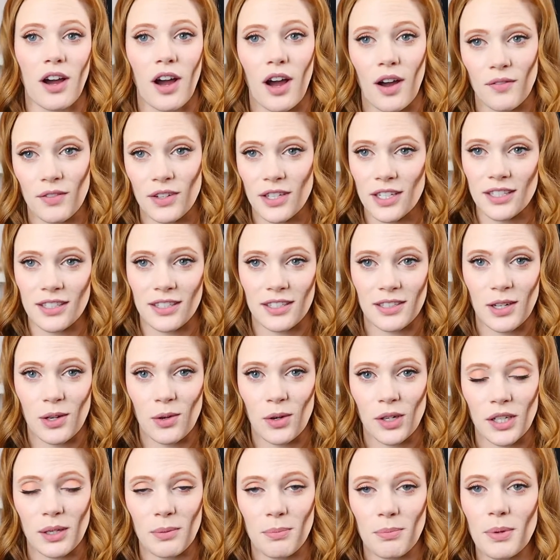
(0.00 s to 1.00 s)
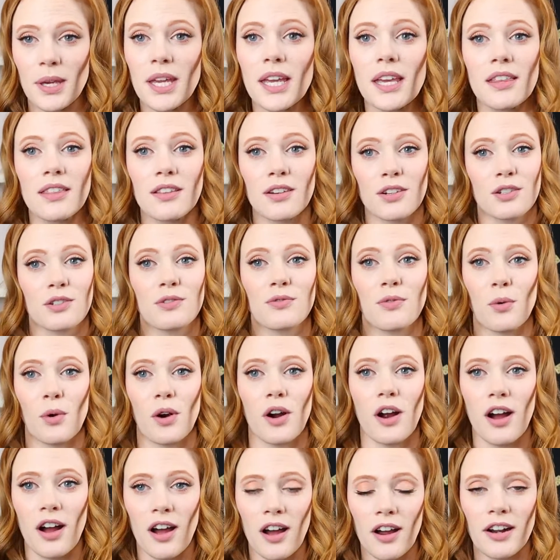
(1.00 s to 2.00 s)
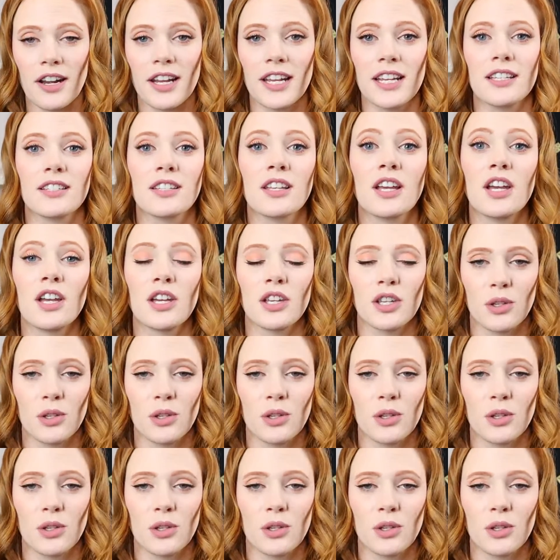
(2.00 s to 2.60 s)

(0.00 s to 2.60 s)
obviously going to be. There's 4 awnings.